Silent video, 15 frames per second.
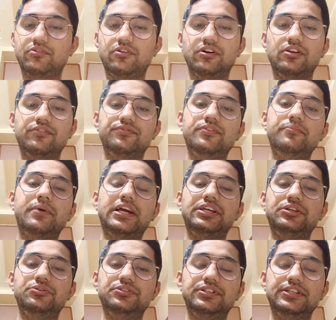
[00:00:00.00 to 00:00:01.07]
all of the, my
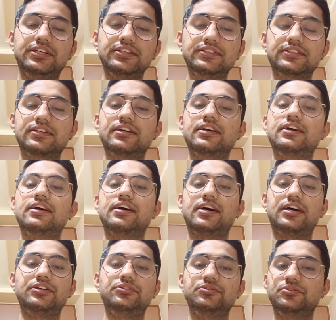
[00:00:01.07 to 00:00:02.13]
UG days
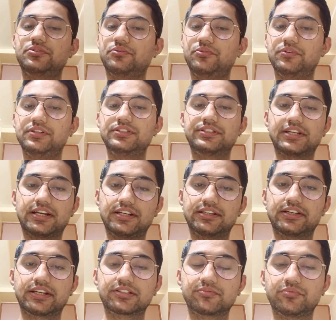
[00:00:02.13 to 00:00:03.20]
I used only
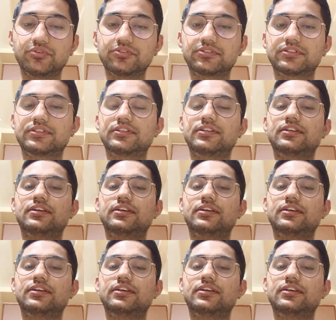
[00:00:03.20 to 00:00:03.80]
standard textbooks.